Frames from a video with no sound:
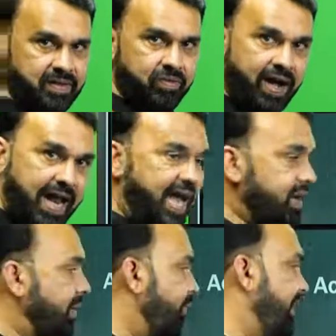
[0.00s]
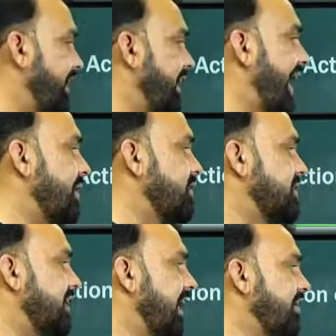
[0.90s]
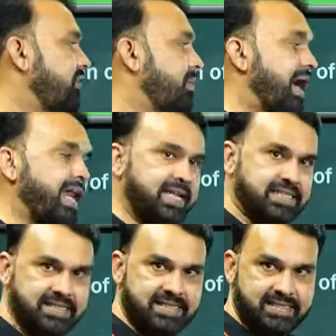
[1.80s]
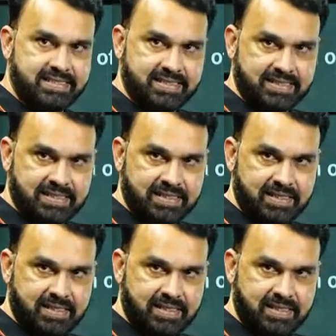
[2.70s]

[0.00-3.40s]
one R group will take halogen and form RX.